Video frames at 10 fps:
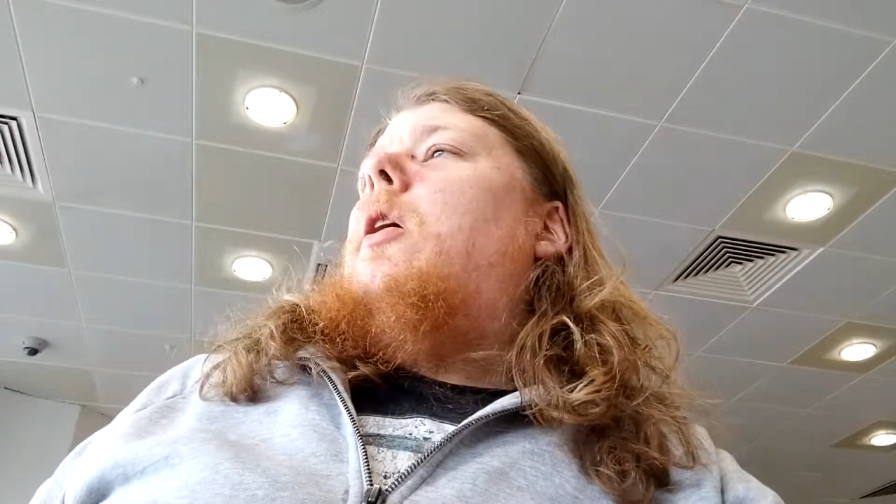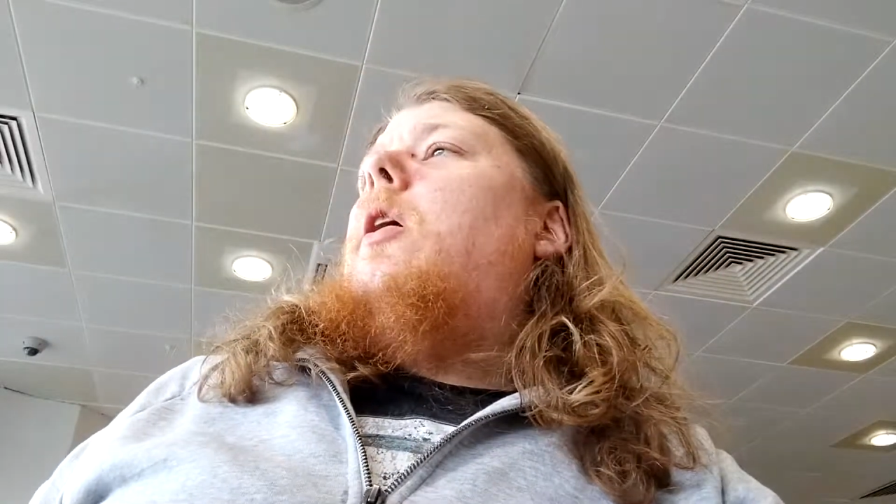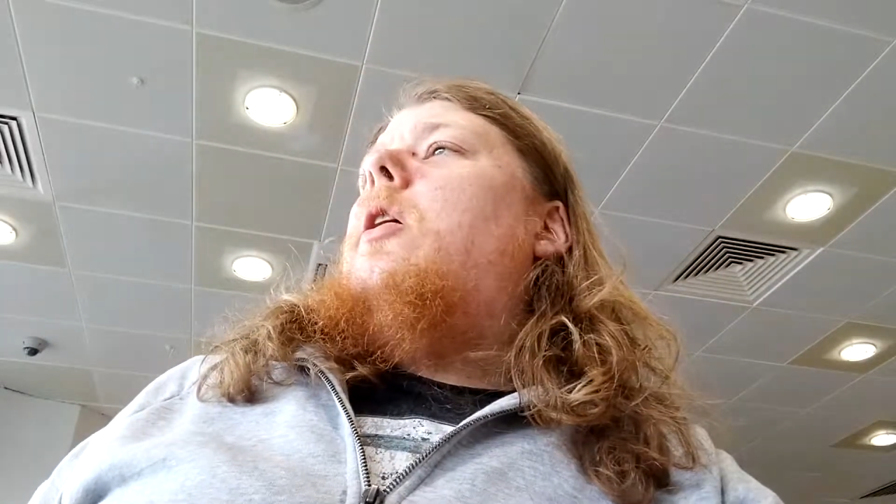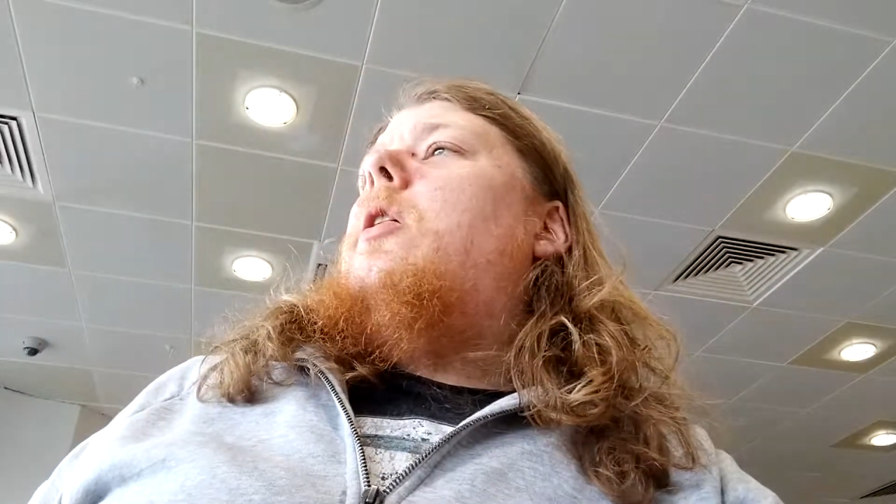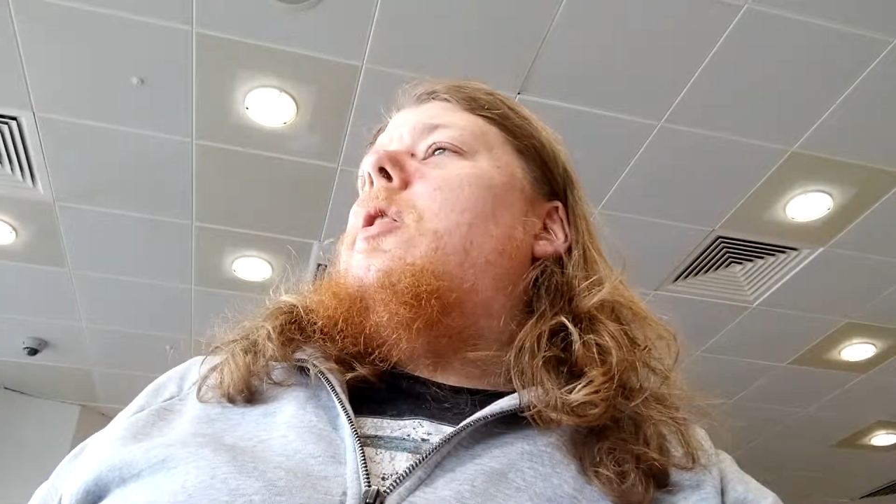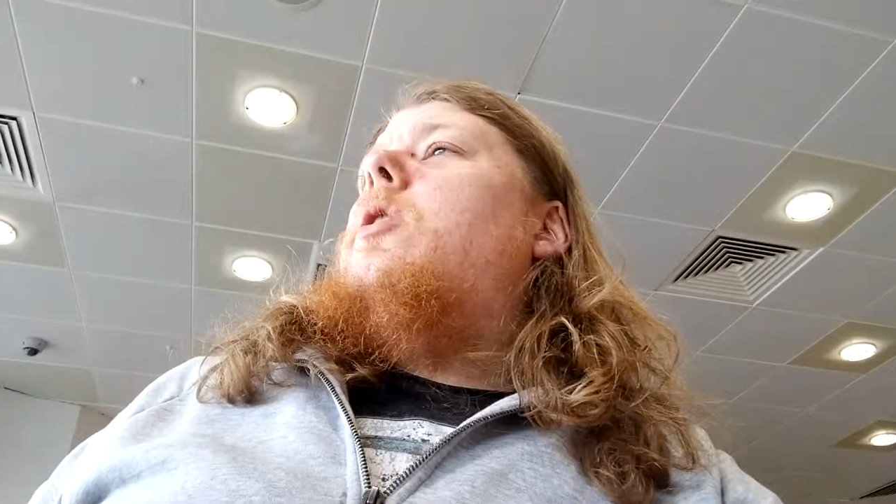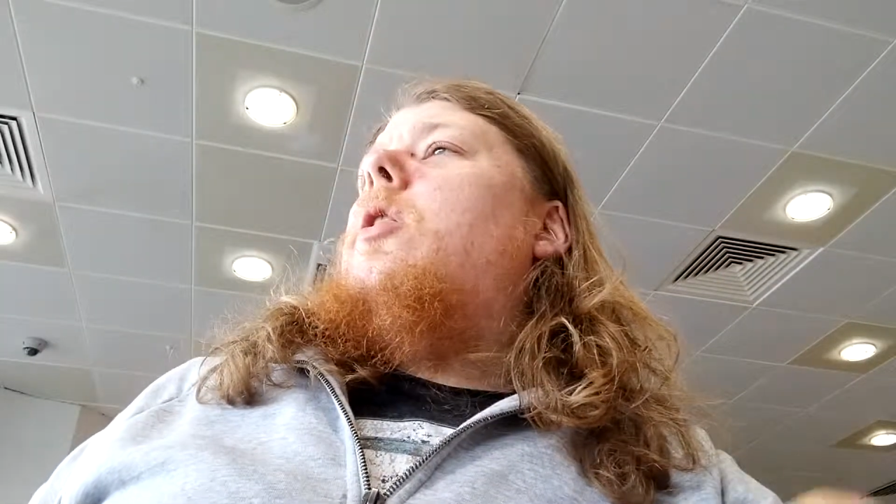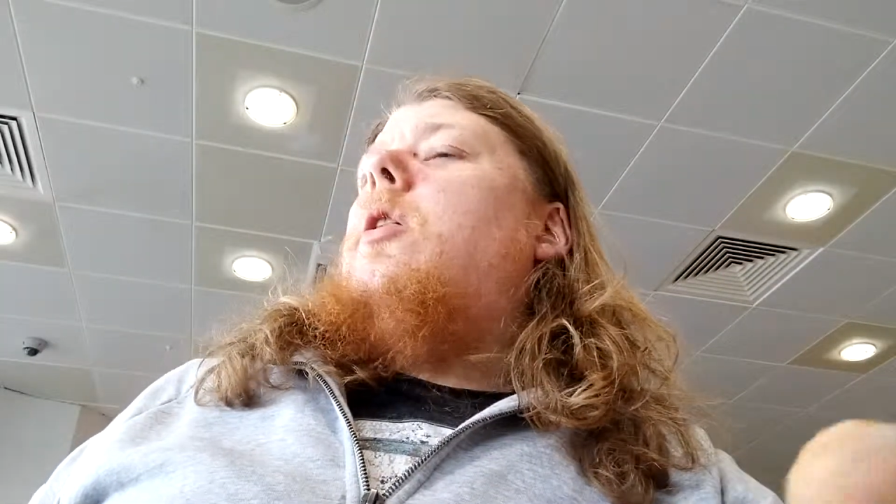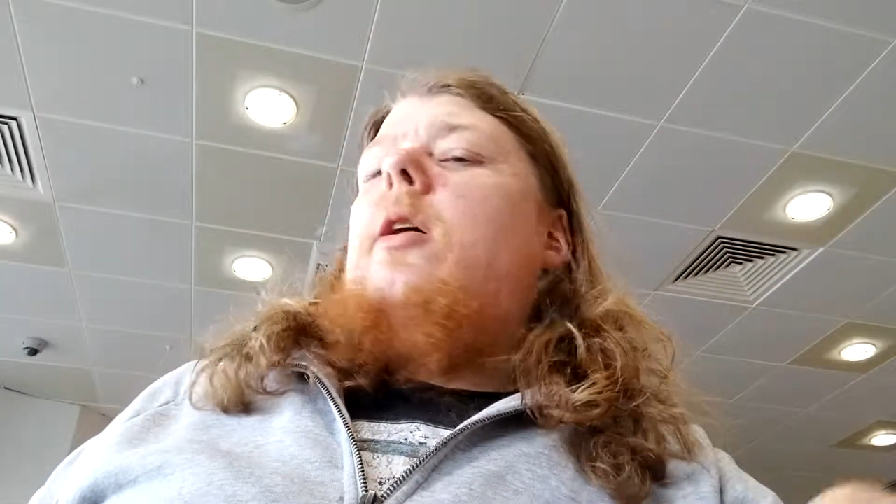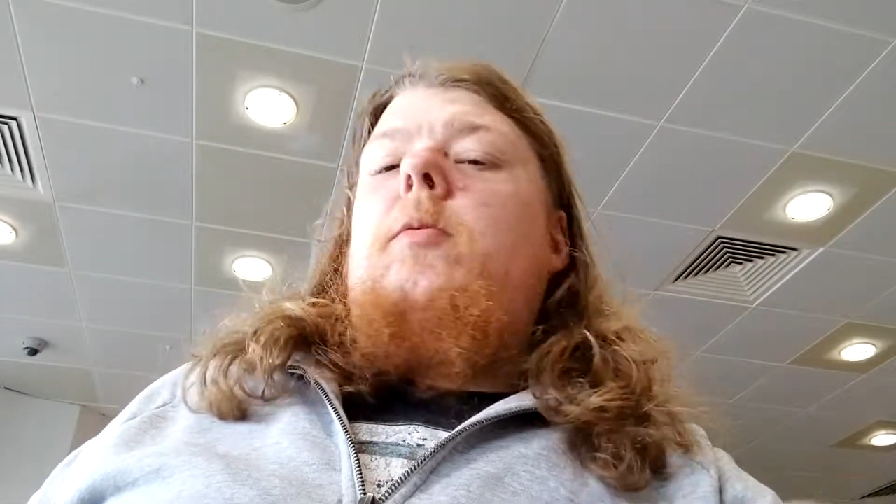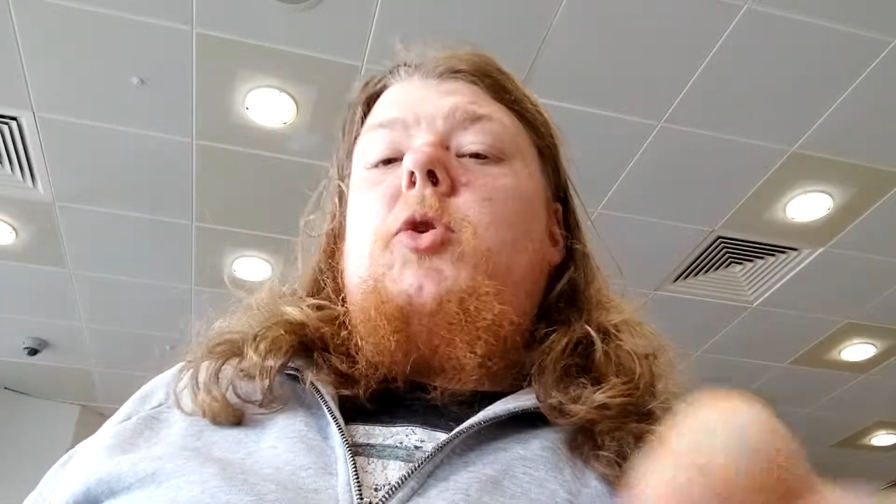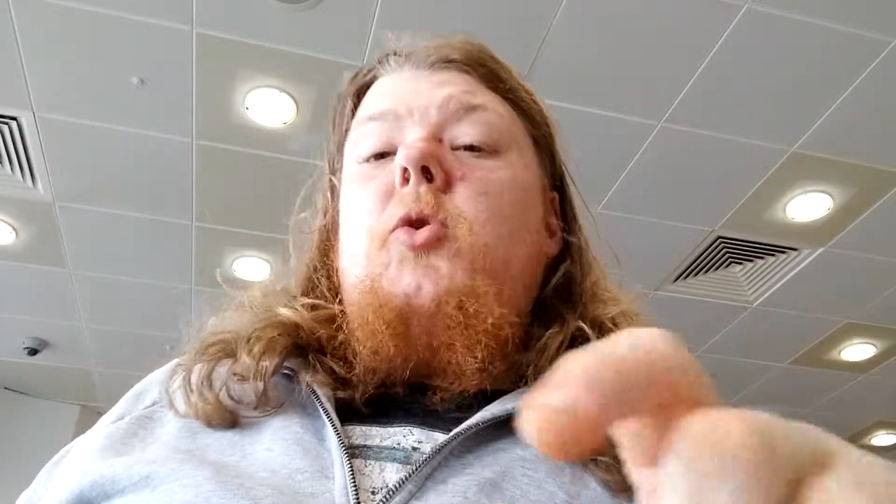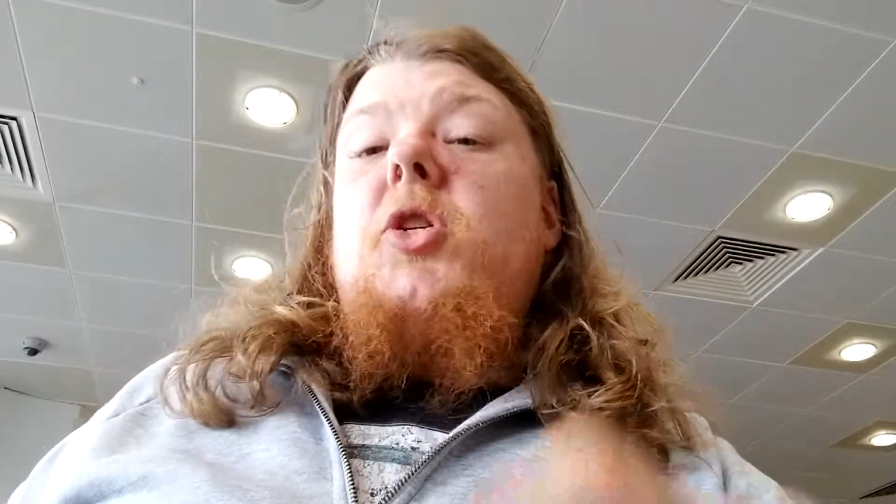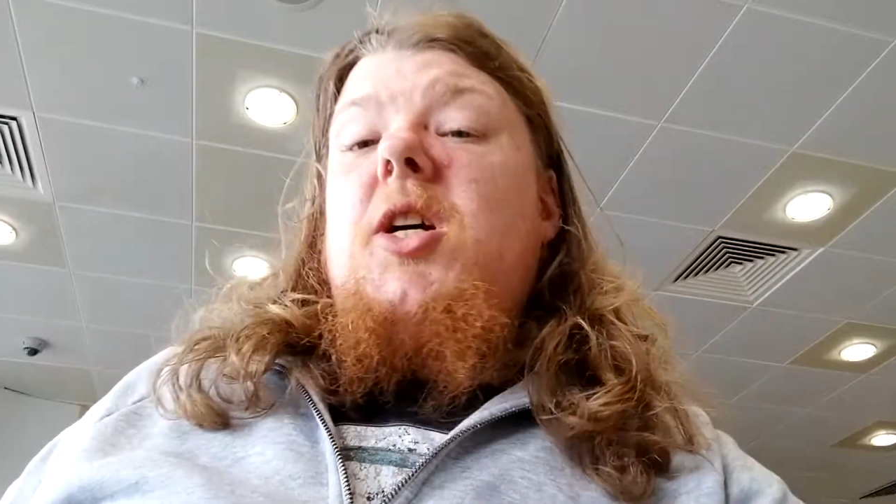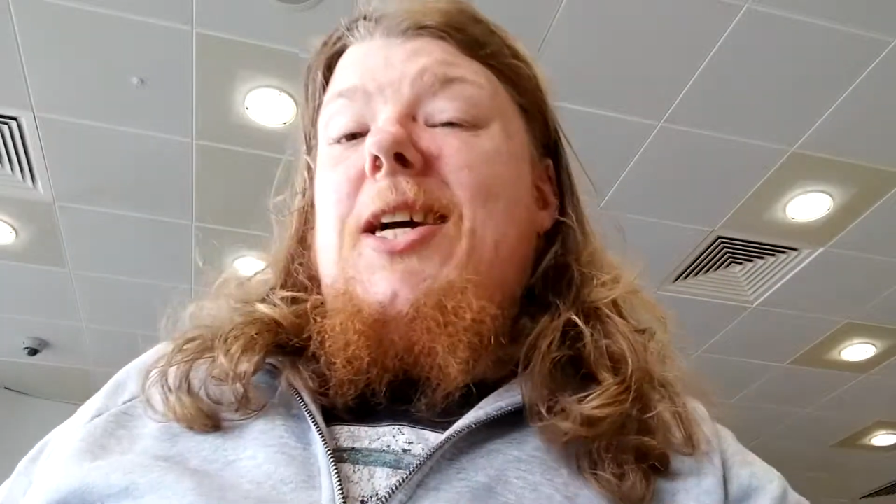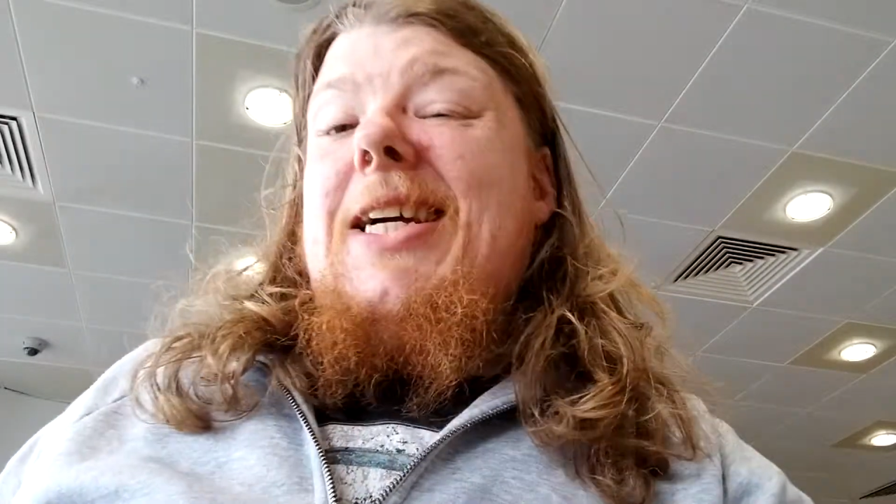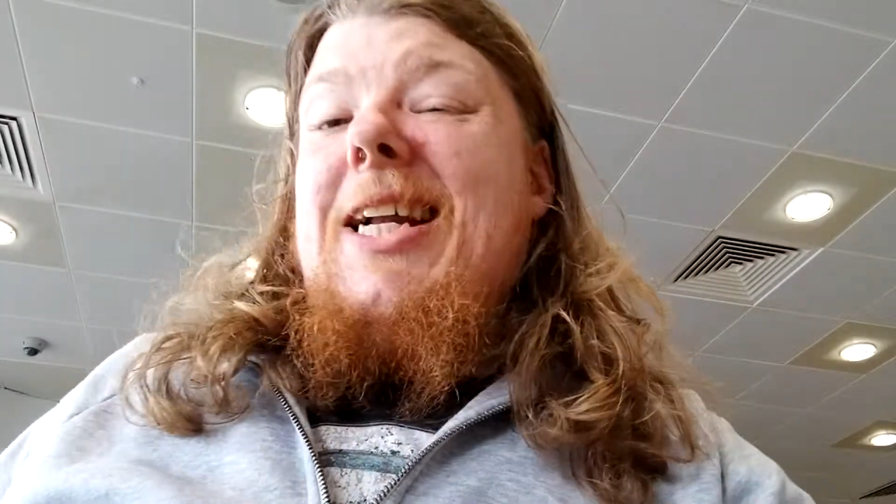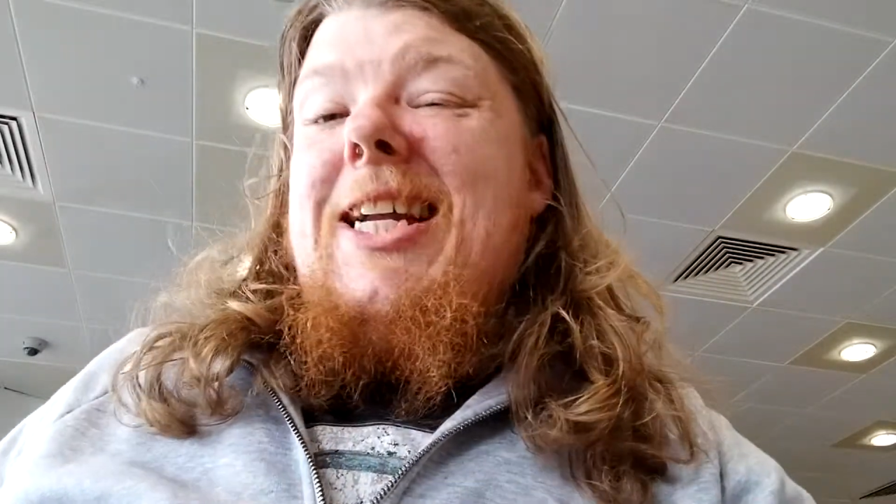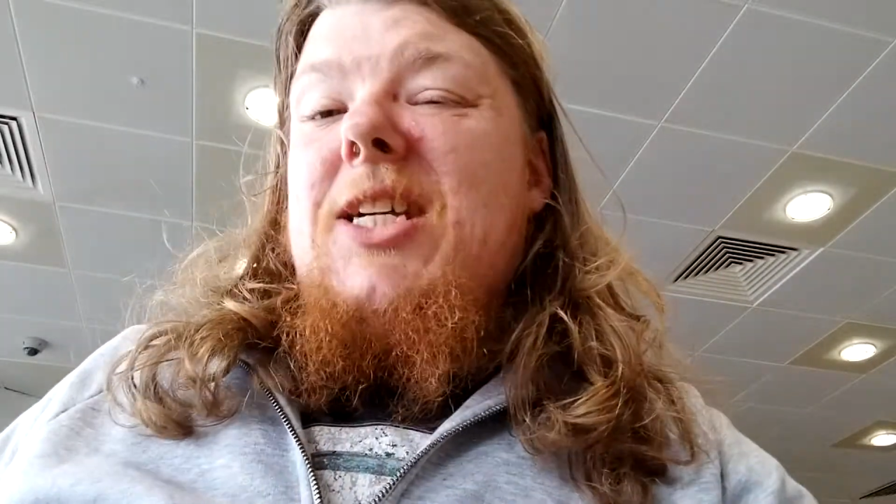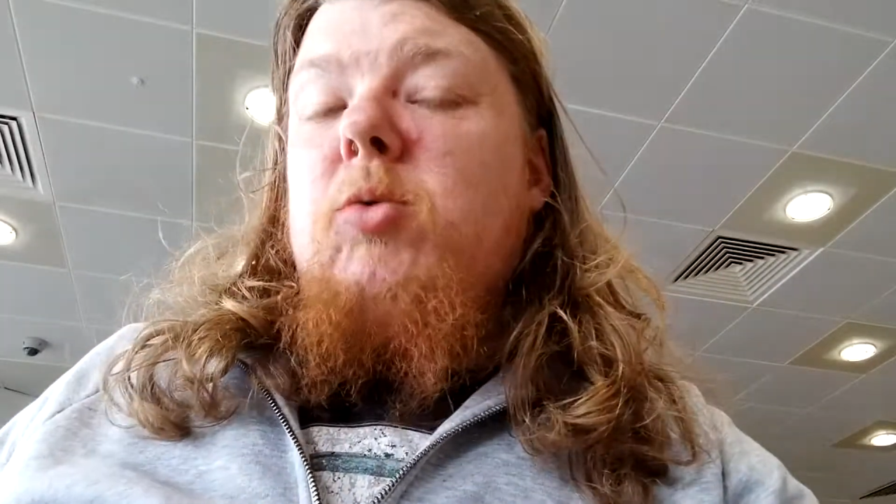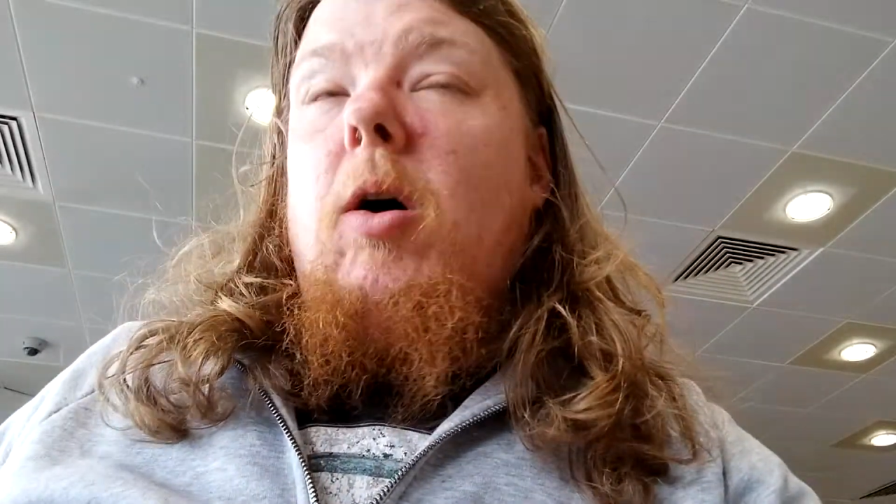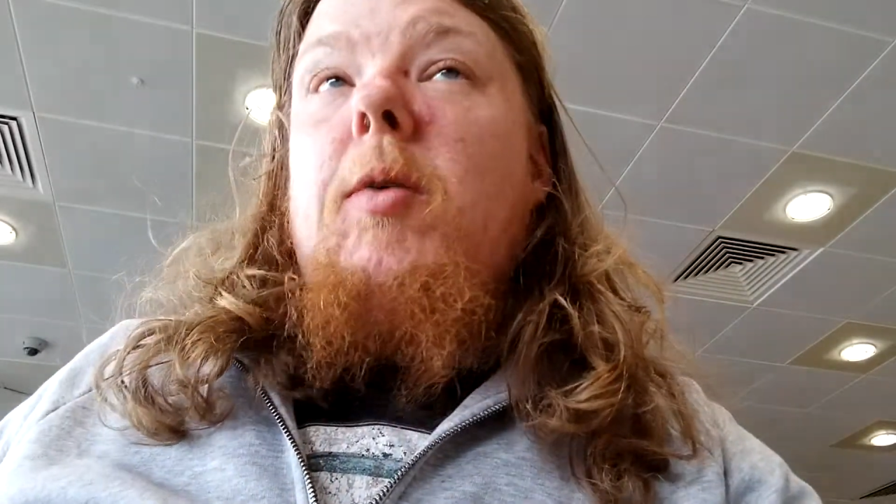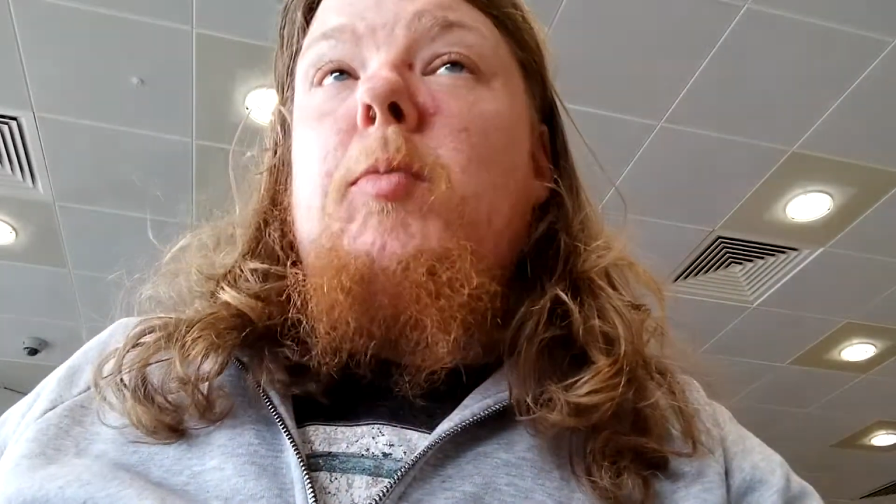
and I'm doing cycling as well.